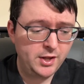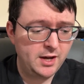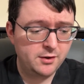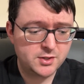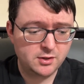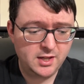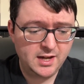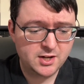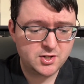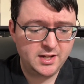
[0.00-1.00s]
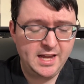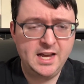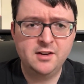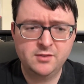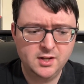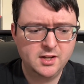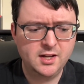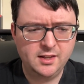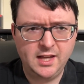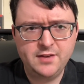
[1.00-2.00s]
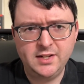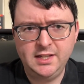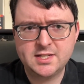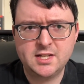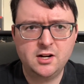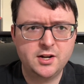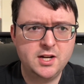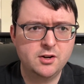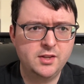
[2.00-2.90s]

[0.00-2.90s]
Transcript: out. So they actually have it listed on here.